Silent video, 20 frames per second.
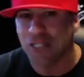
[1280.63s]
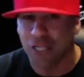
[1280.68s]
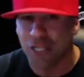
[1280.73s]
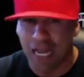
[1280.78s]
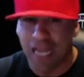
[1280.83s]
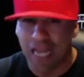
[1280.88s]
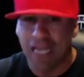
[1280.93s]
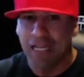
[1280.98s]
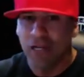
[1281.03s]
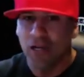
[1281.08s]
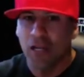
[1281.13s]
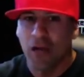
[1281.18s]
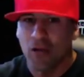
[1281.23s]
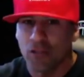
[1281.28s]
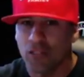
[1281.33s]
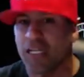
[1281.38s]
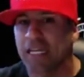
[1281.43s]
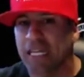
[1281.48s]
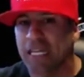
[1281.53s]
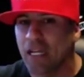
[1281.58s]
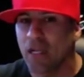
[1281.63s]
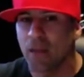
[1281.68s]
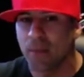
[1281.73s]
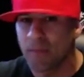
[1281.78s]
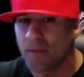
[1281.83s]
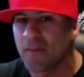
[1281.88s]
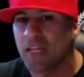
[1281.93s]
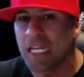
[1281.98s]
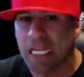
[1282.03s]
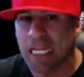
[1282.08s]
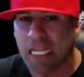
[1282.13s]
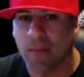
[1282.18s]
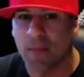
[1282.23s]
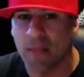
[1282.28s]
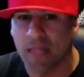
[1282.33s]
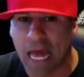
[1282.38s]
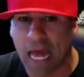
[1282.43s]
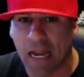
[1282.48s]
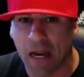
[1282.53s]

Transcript: Like literally, I was going to kill him if he didn't give me that number.